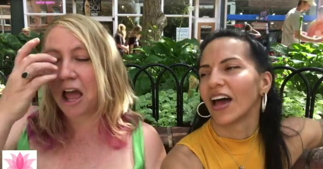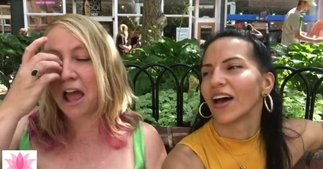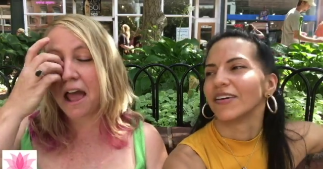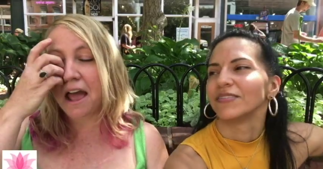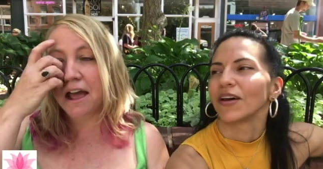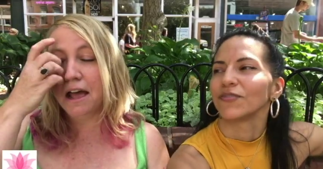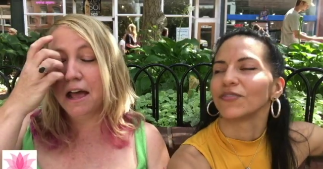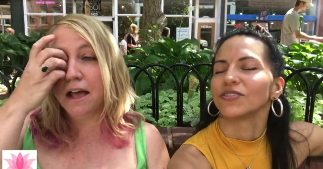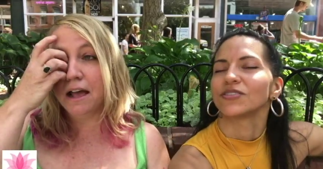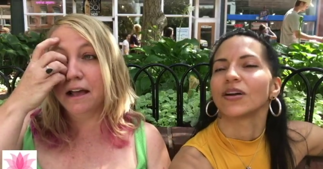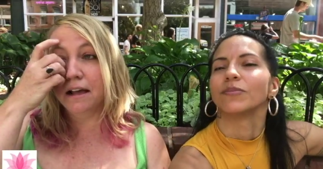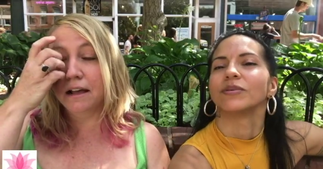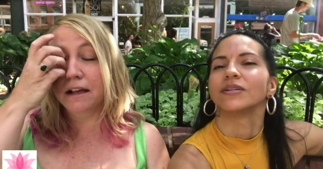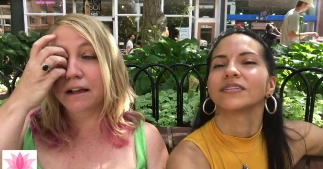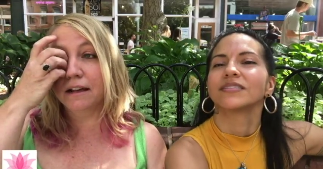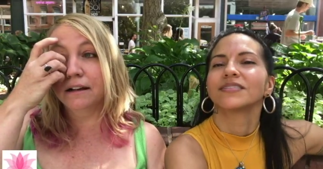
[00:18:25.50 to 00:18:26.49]
Speaker 1: No, not for
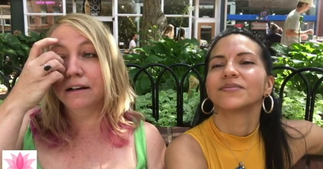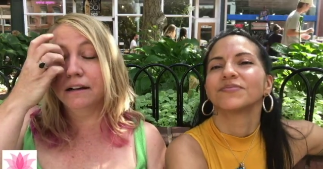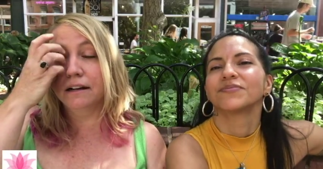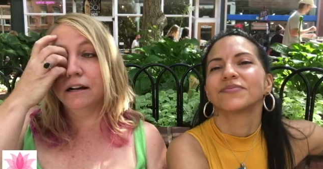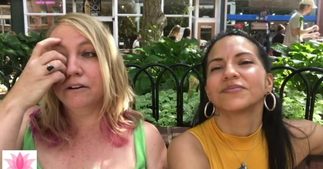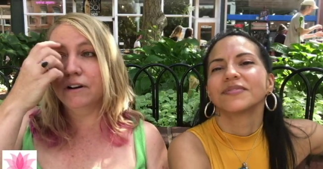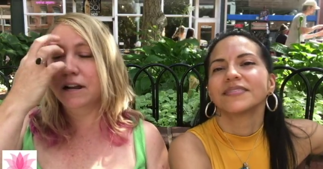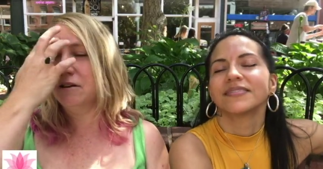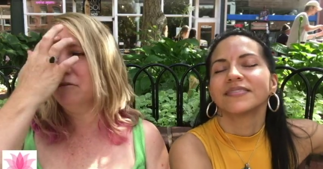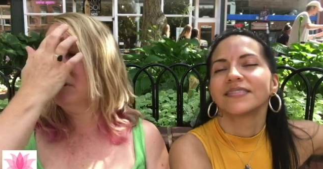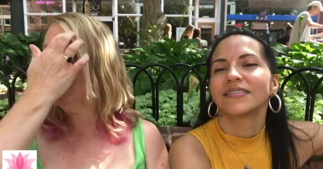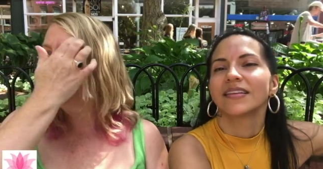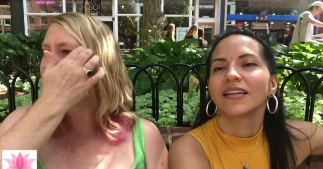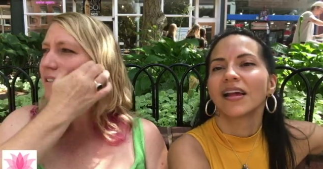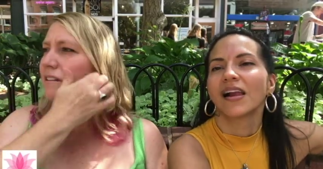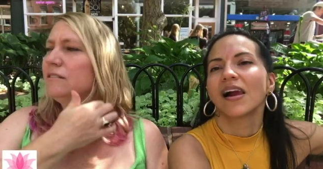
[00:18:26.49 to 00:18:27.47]
Starbucks.
Speaker 2: All right.
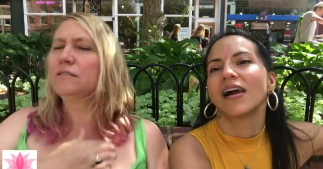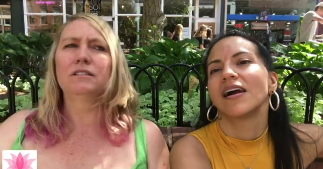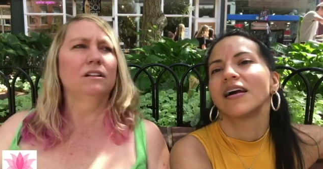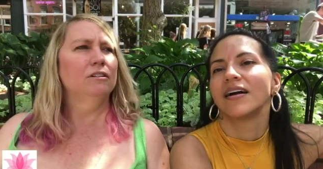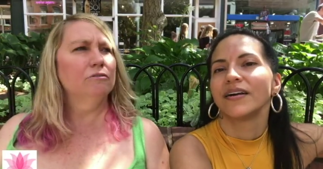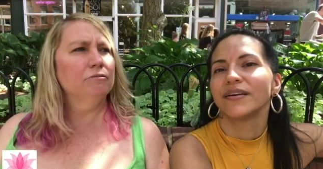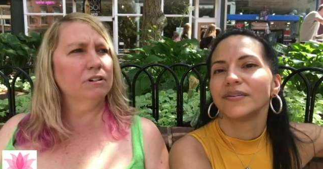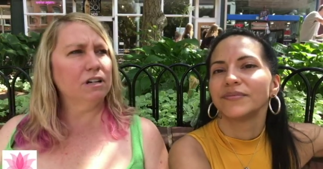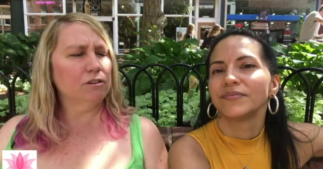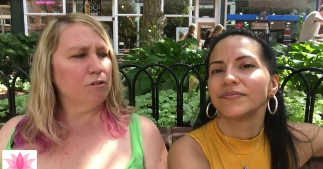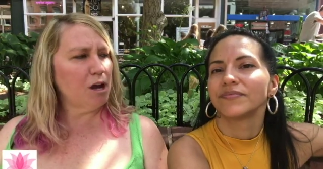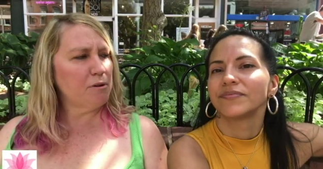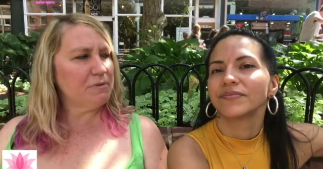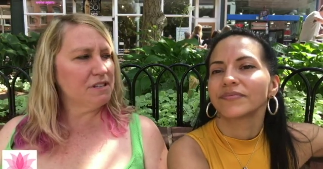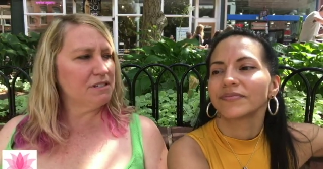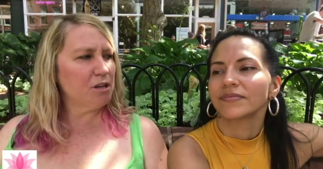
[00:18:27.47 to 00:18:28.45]
Well we're gonna
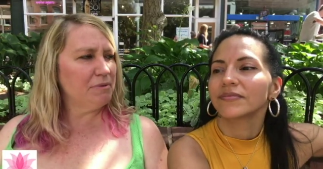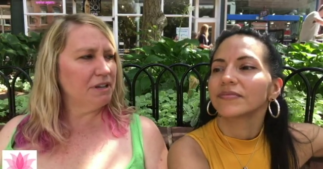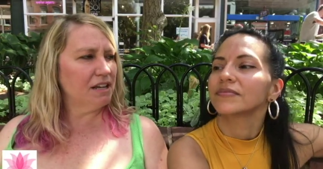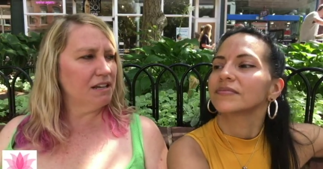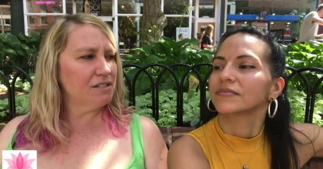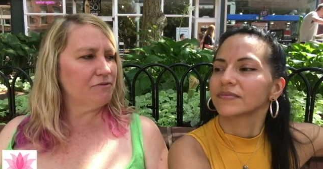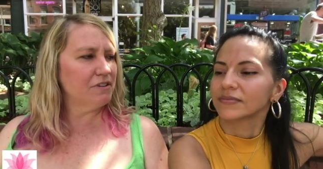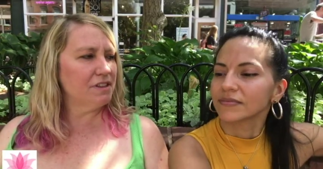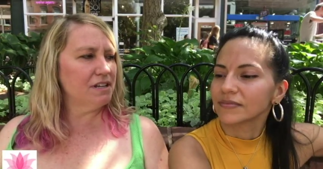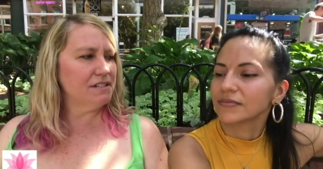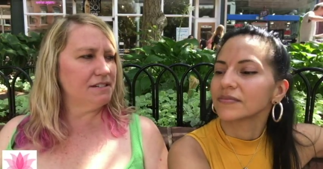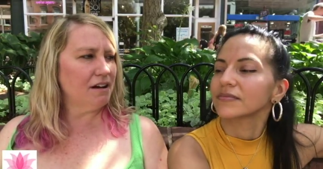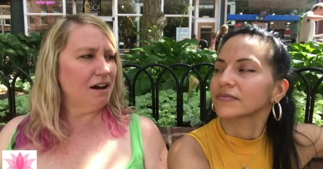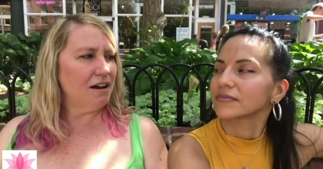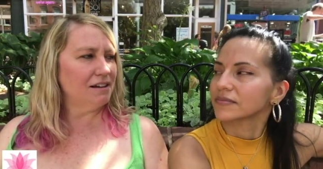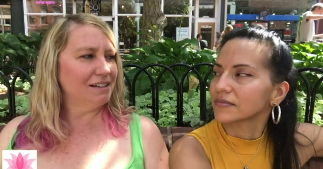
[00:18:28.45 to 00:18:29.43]
wrap this up, I guess, for this
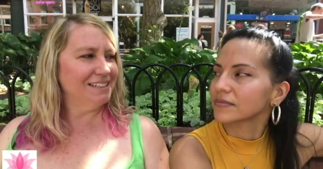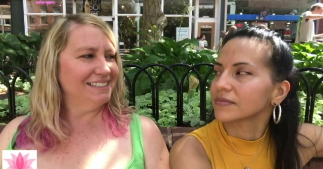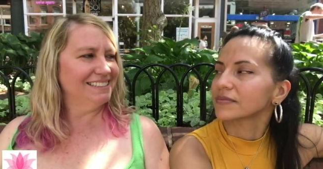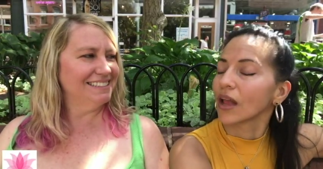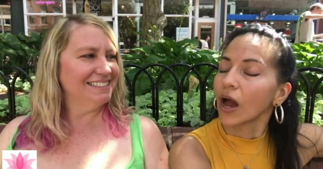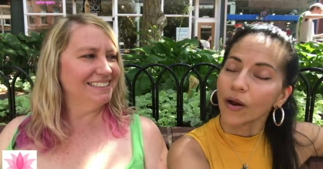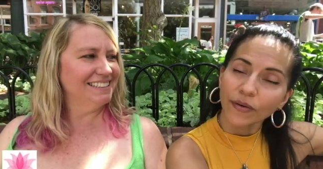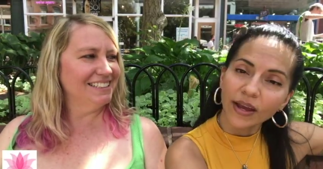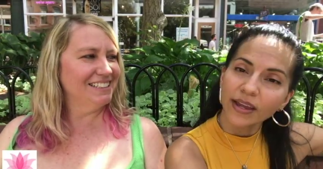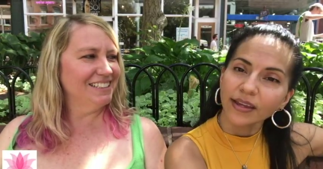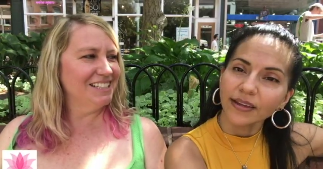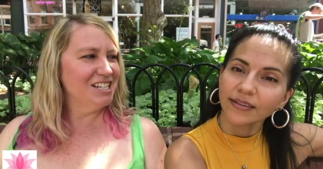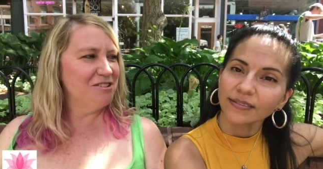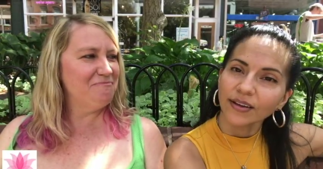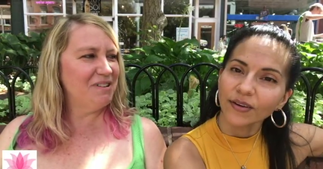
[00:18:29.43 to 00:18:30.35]
talk.
Speaker 1: All right.